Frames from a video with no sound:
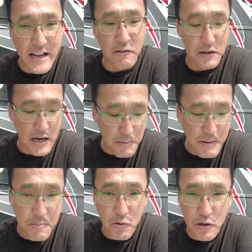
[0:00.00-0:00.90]
Now, a lot of
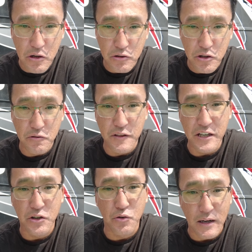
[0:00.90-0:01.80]
people go to
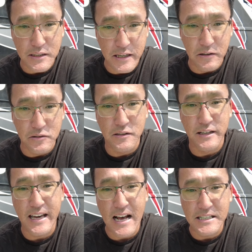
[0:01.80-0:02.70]
the truck scales, to the
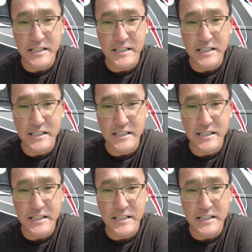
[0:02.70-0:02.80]
cat